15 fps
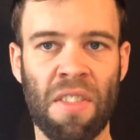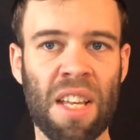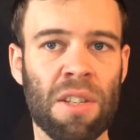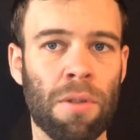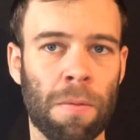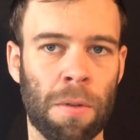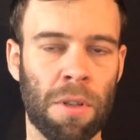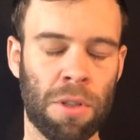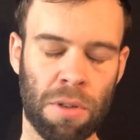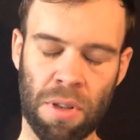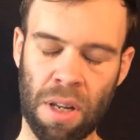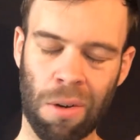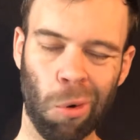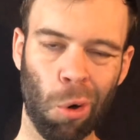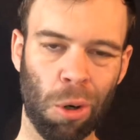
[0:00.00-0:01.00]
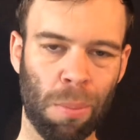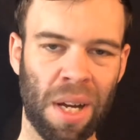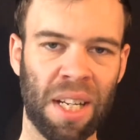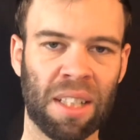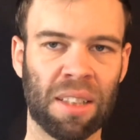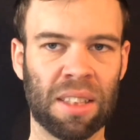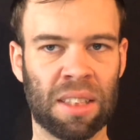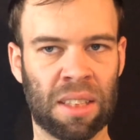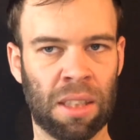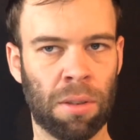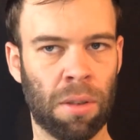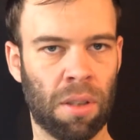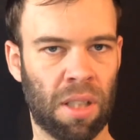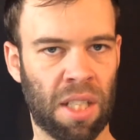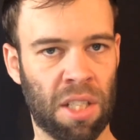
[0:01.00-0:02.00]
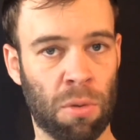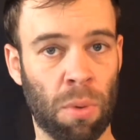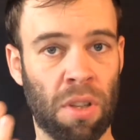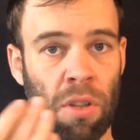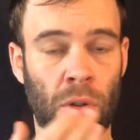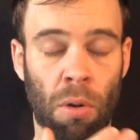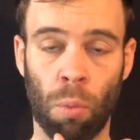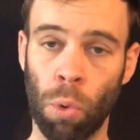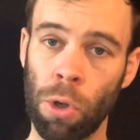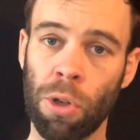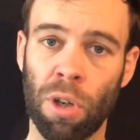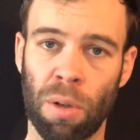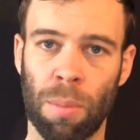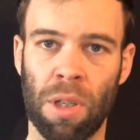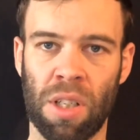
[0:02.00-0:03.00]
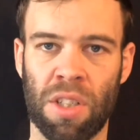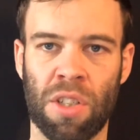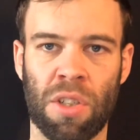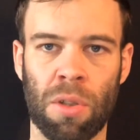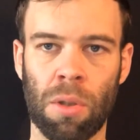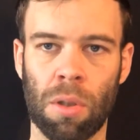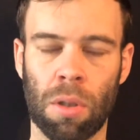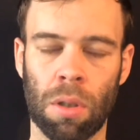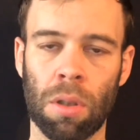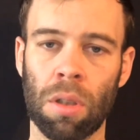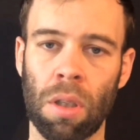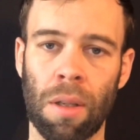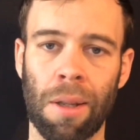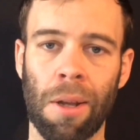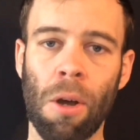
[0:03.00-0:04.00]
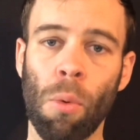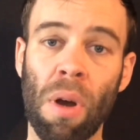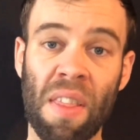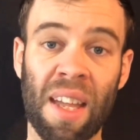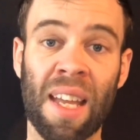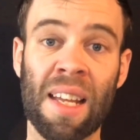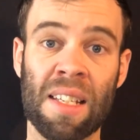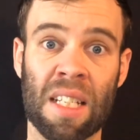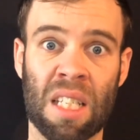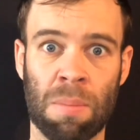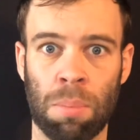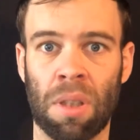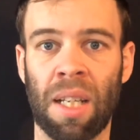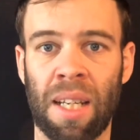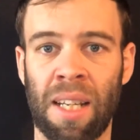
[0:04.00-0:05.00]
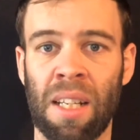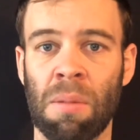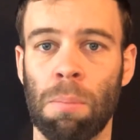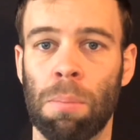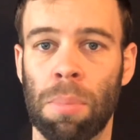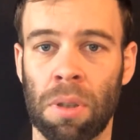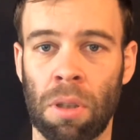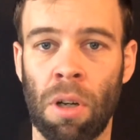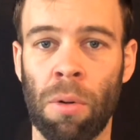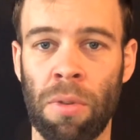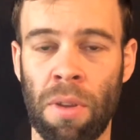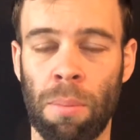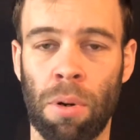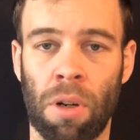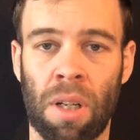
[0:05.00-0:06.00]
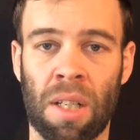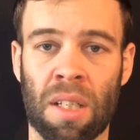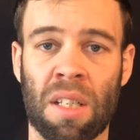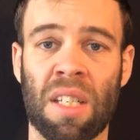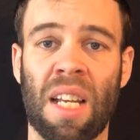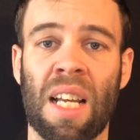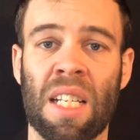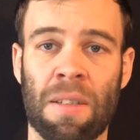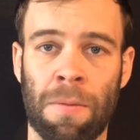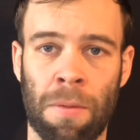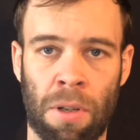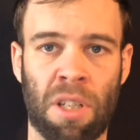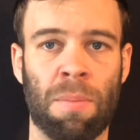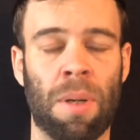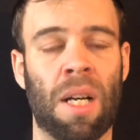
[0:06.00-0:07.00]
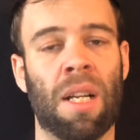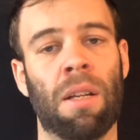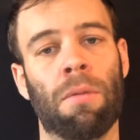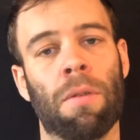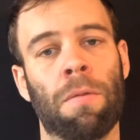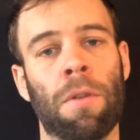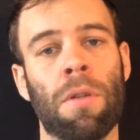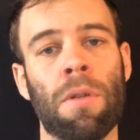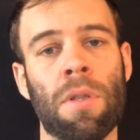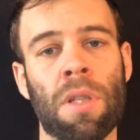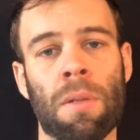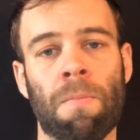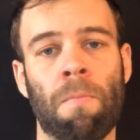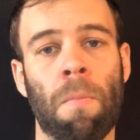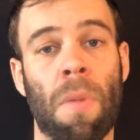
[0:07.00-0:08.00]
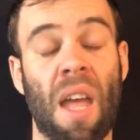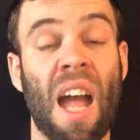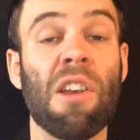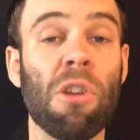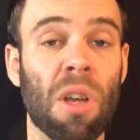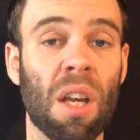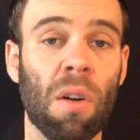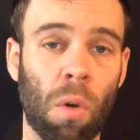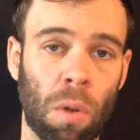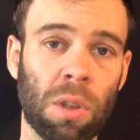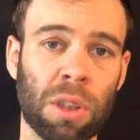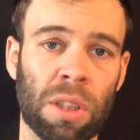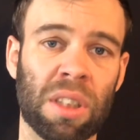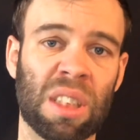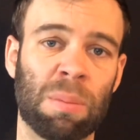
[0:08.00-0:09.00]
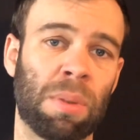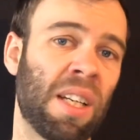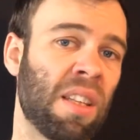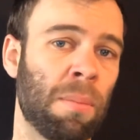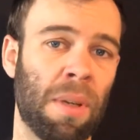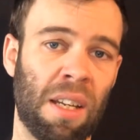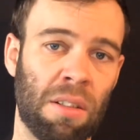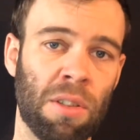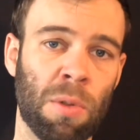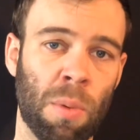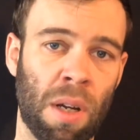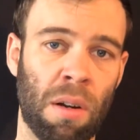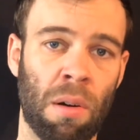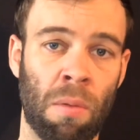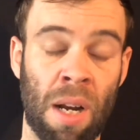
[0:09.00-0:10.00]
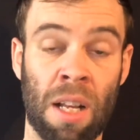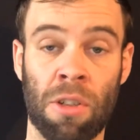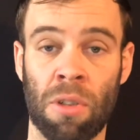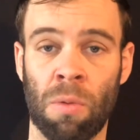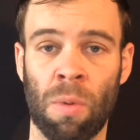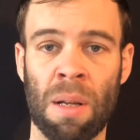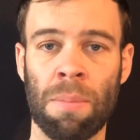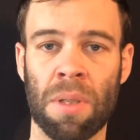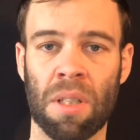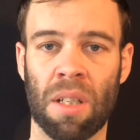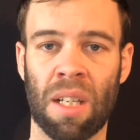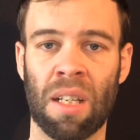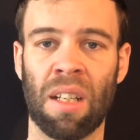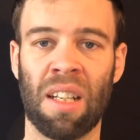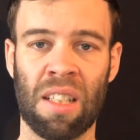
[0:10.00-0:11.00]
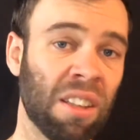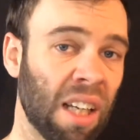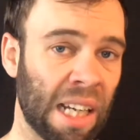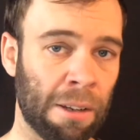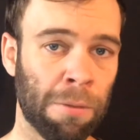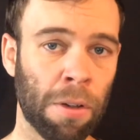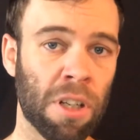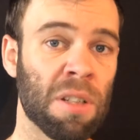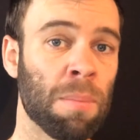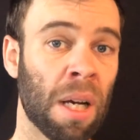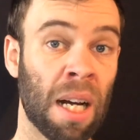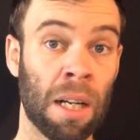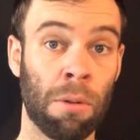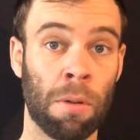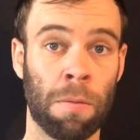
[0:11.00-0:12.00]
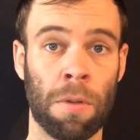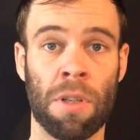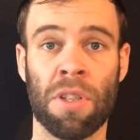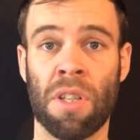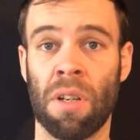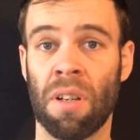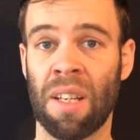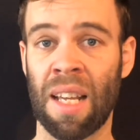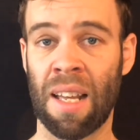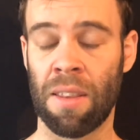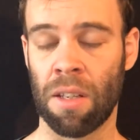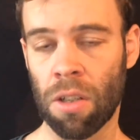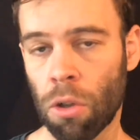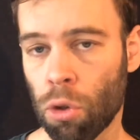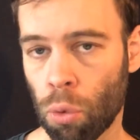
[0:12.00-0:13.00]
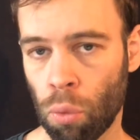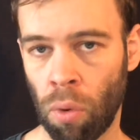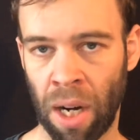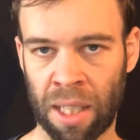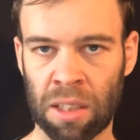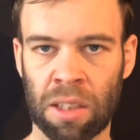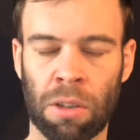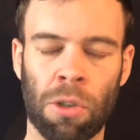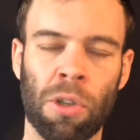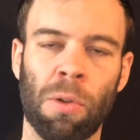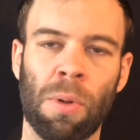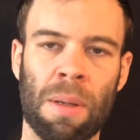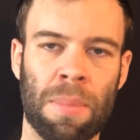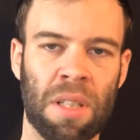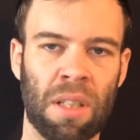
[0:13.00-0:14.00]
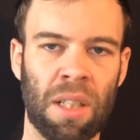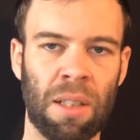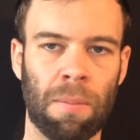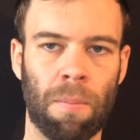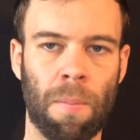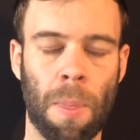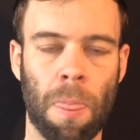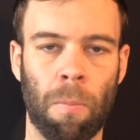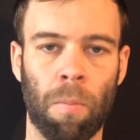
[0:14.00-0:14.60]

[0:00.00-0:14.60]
And these reviews are then automatically synchronized with your WooCommerce store, where they get displayed below the products as first-party reviews. And you can also display them elsewhere around your website. Unlike first-party reviews that are gathered directly on your website,